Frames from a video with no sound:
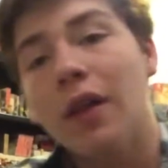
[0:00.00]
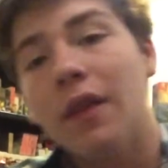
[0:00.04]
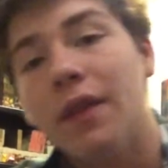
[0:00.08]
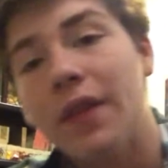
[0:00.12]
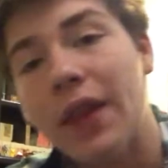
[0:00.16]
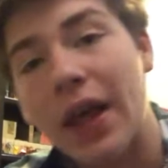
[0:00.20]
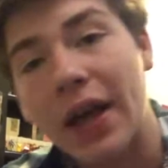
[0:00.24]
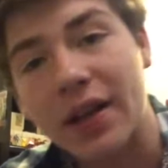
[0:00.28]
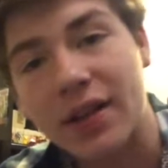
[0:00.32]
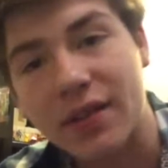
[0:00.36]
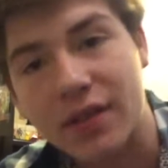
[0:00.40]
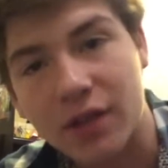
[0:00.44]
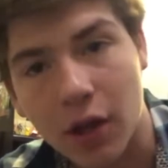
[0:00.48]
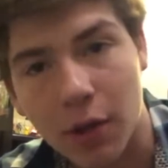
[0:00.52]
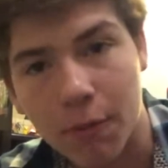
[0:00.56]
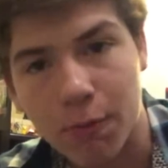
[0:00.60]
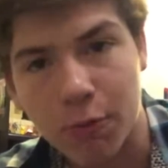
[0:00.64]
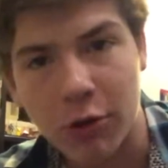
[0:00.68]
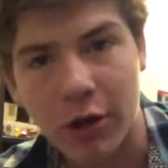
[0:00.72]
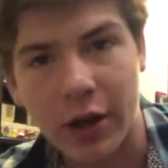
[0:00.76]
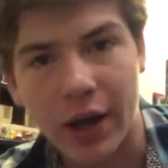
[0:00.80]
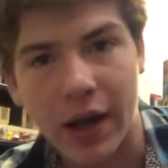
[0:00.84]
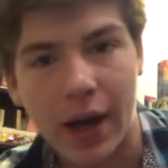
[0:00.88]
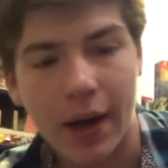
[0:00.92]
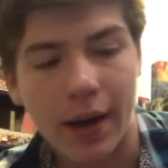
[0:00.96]
Next up
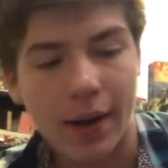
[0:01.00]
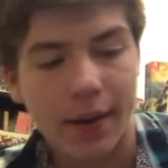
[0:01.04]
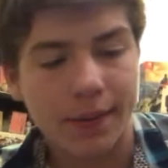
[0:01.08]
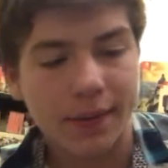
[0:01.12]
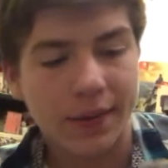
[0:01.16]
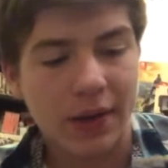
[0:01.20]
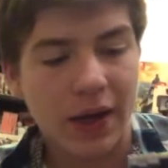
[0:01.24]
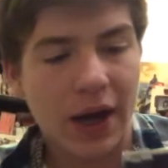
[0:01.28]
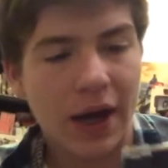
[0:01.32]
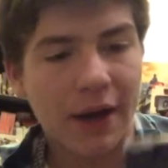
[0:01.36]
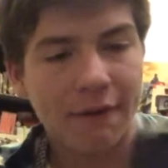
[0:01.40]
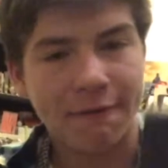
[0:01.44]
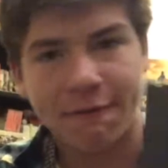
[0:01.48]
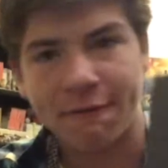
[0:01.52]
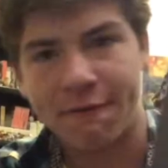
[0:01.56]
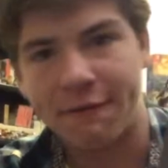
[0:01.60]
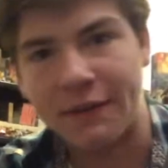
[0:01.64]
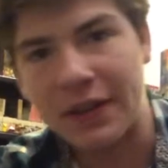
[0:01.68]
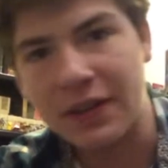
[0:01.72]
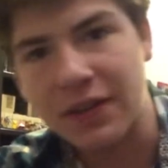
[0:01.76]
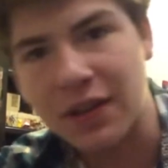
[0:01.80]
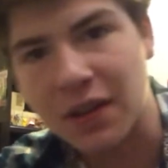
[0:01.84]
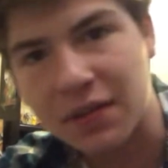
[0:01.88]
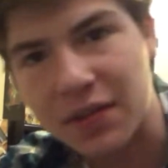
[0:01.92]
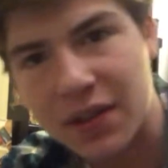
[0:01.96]
we have a
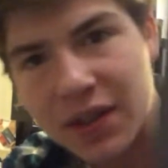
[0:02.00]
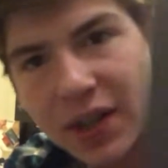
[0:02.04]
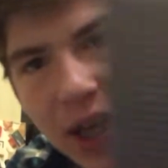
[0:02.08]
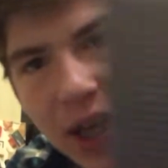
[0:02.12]
fantasy